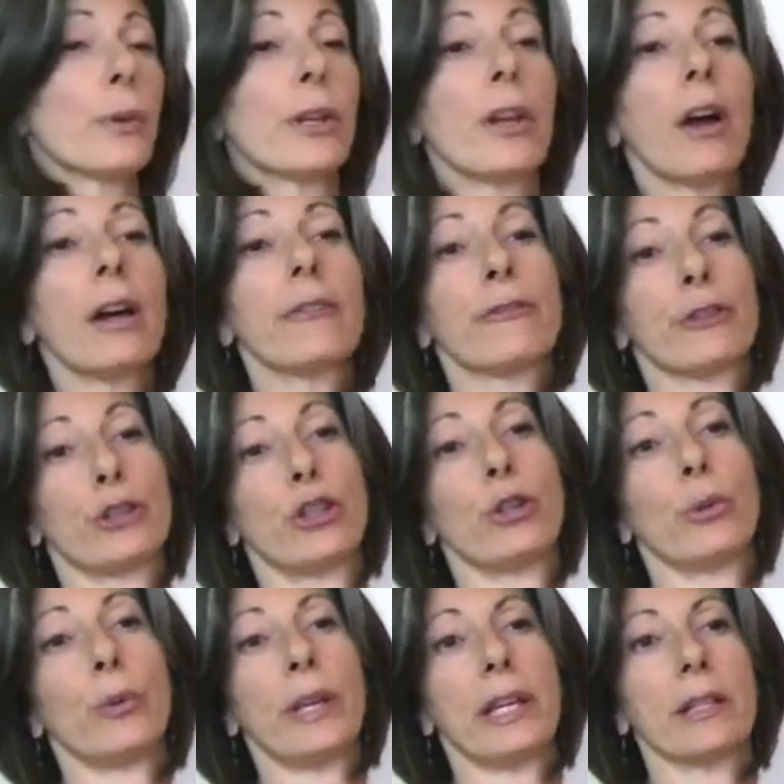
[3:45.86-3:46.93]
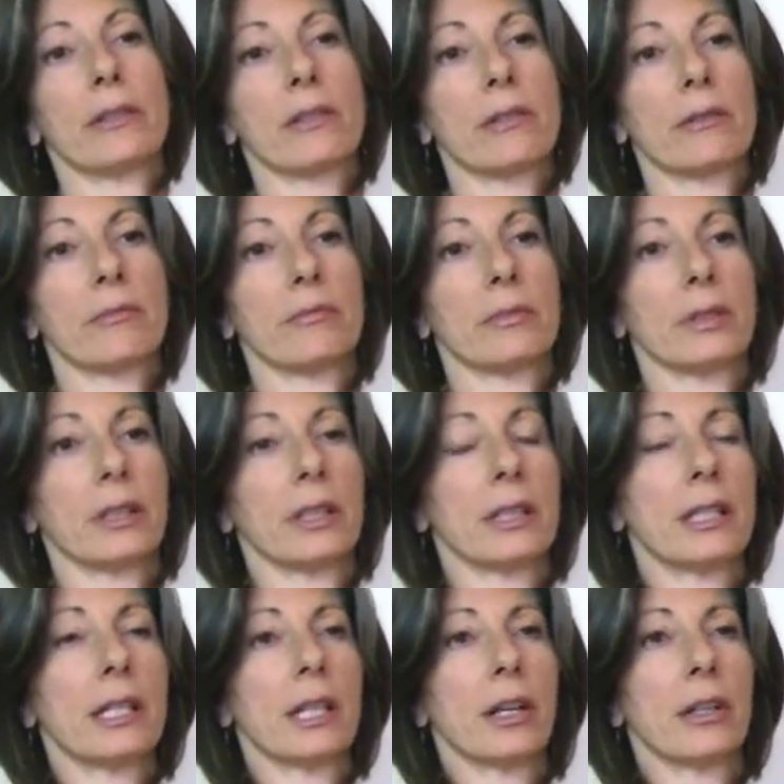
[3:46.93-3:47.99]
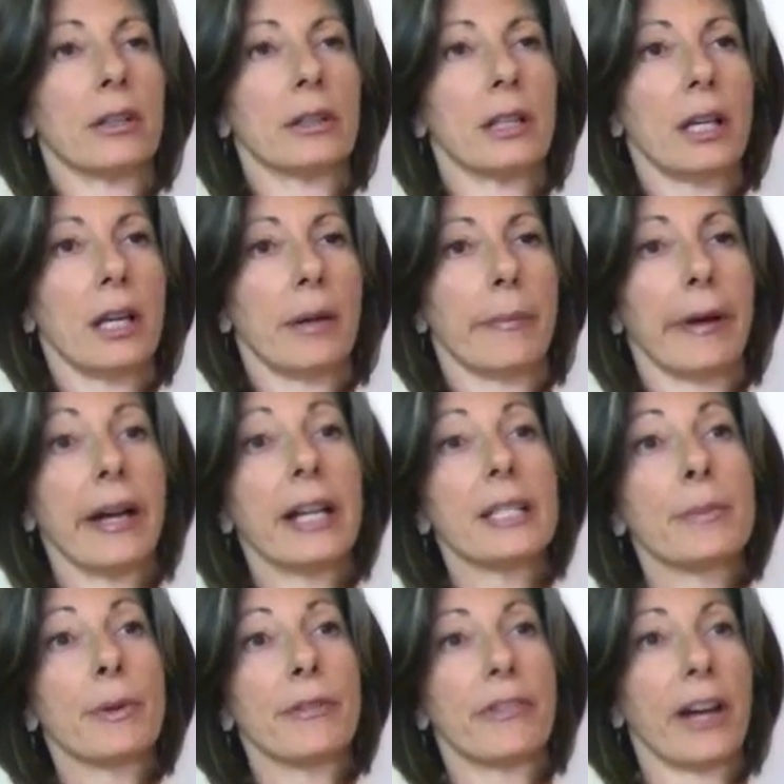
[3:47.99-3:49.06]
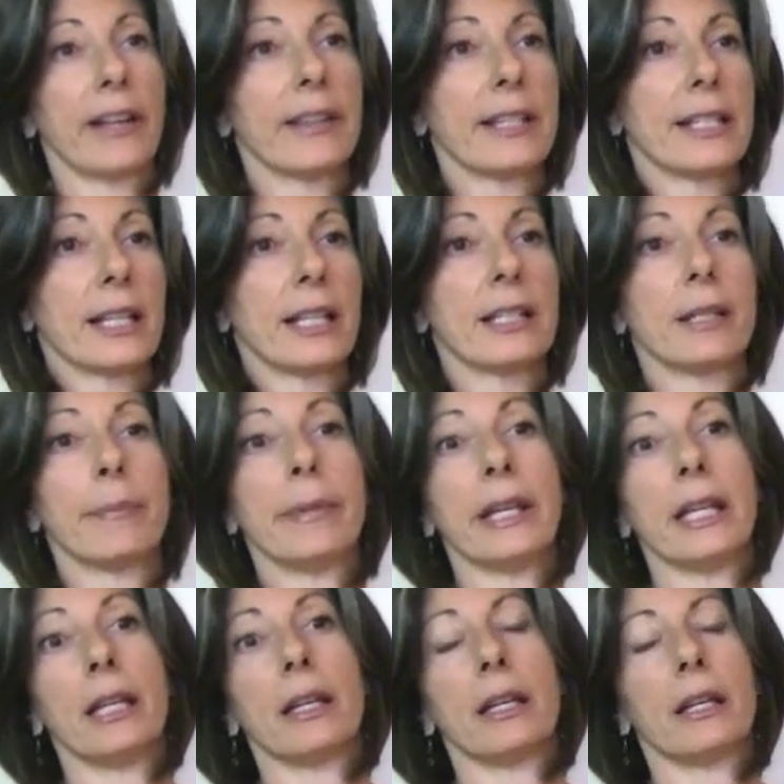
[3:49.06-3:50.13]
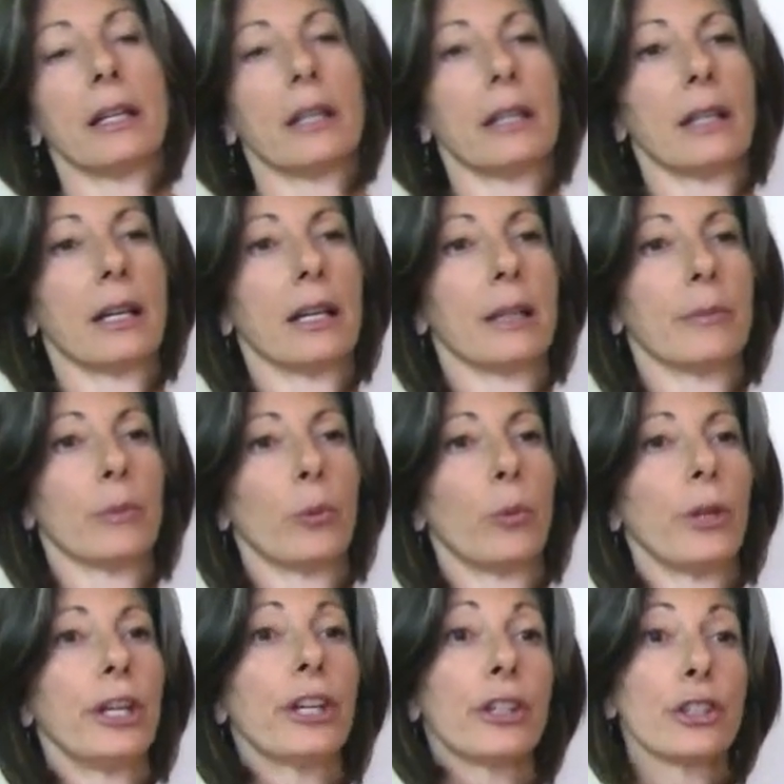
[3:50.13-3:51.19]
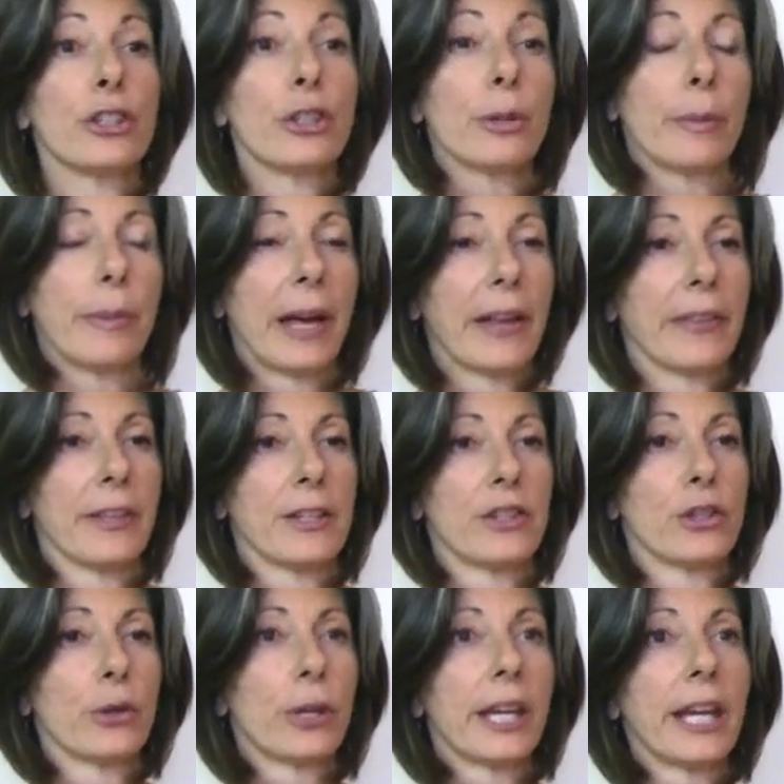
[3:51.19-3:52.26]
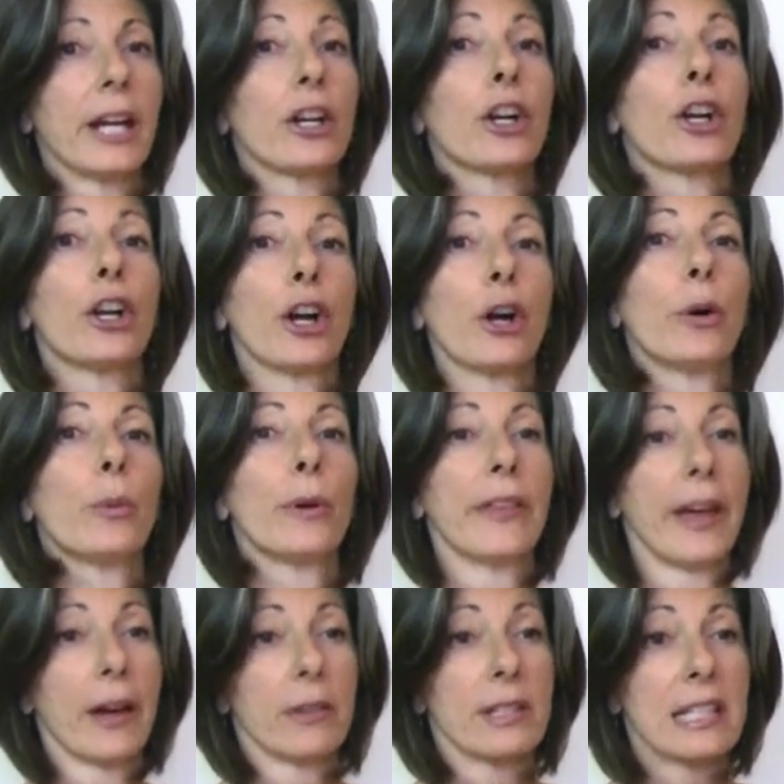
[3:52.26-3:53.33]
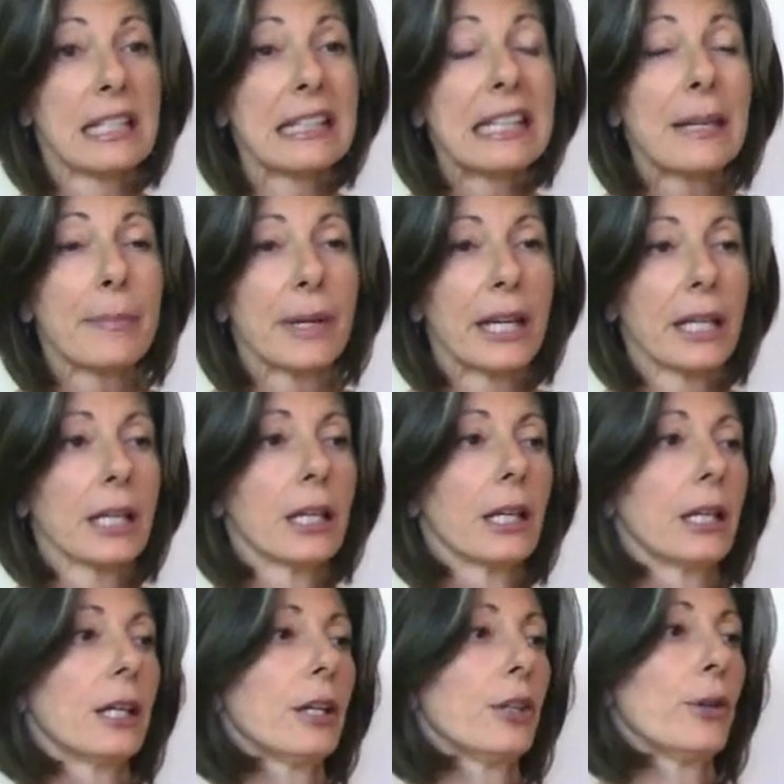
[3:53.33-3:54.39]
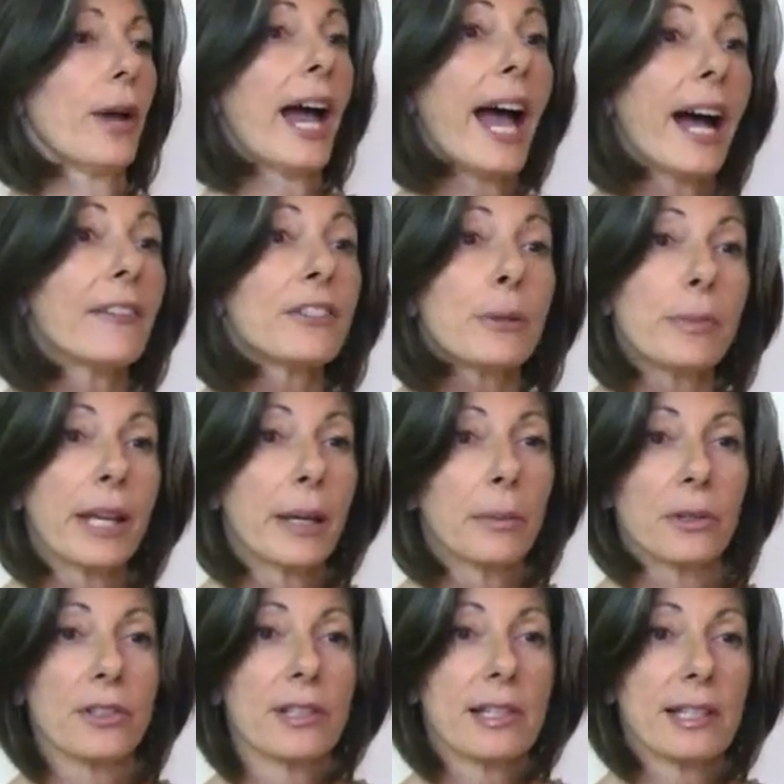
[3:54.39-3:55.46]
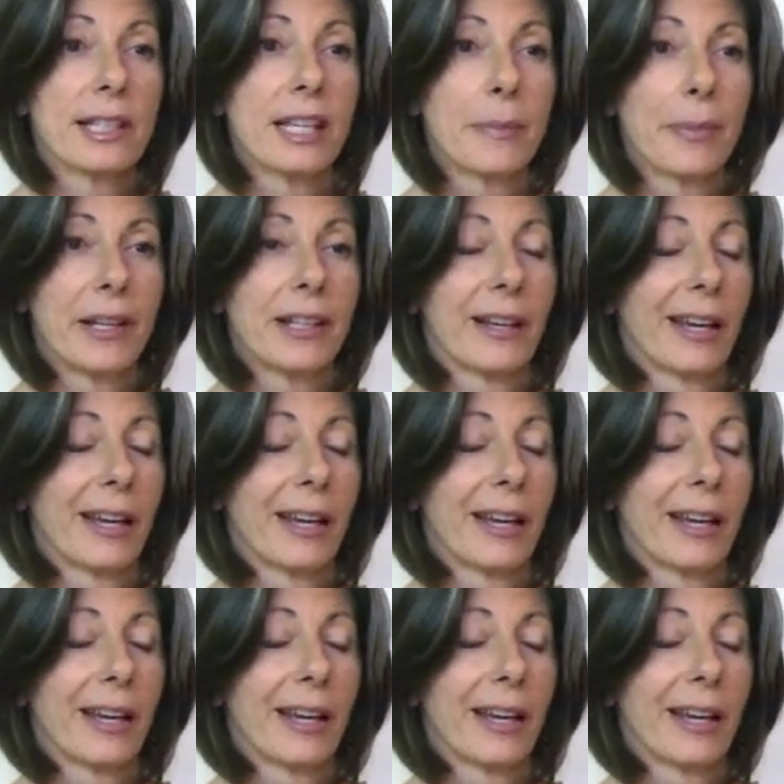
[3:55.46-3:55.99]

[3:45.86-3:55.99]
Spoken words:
went on for 2 weeks until my husband finally said to me, what are you going to do about this? You can't go without sleeping. You have to be able to sleep at